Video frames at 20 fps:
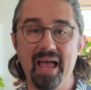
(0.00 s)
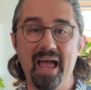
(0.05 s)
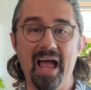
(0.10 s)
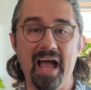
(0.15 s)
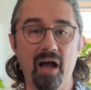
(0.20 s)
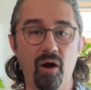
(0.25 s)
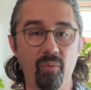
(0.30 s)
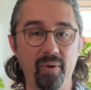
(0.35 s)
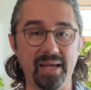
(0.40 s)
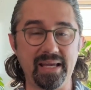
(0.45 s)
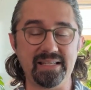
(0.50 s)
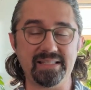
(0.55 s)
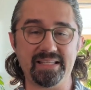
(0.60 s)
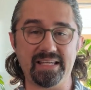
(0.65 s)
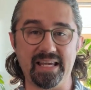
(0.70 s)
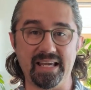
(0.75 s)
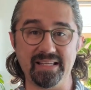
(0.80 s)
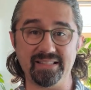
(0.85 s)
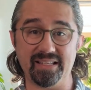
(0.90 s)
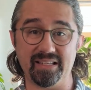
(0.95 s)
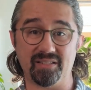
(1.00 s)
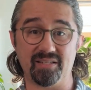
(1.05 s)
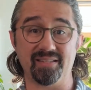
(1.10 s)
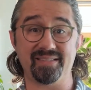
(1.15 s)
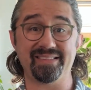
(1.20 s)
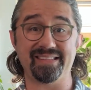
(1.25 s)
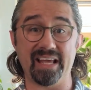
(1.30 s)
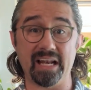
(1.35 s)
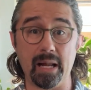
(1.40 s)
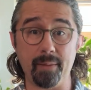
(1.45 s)
How easy is it to
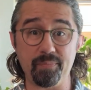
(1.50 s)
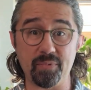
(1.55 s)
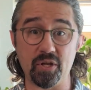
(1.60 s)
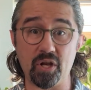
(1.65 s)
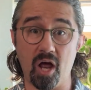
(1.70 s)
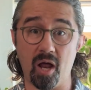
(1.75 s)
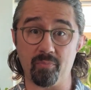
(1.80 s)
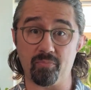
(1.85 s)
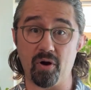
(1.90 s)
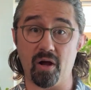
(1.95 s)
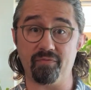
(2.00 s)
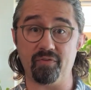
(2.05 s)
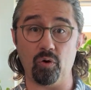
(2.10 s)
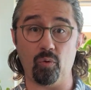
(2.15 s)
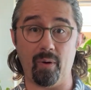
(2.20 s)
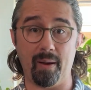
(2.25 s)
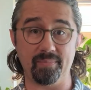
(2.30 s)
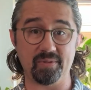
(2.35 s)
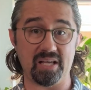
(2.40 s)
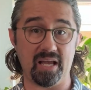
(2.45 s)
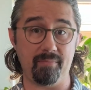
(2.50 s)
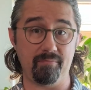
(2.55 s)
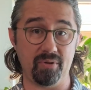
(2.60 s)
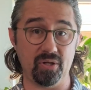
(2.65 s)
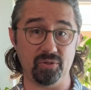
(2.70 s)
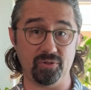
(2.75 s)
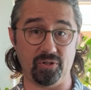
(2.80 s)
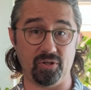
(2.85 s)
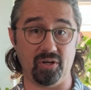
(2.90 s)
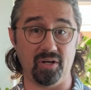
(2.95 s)
set up the nonprofit website
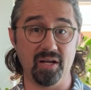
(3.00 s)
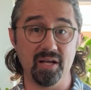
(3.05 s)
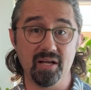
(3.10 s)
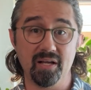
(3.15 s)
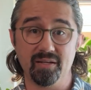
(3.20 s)
builder?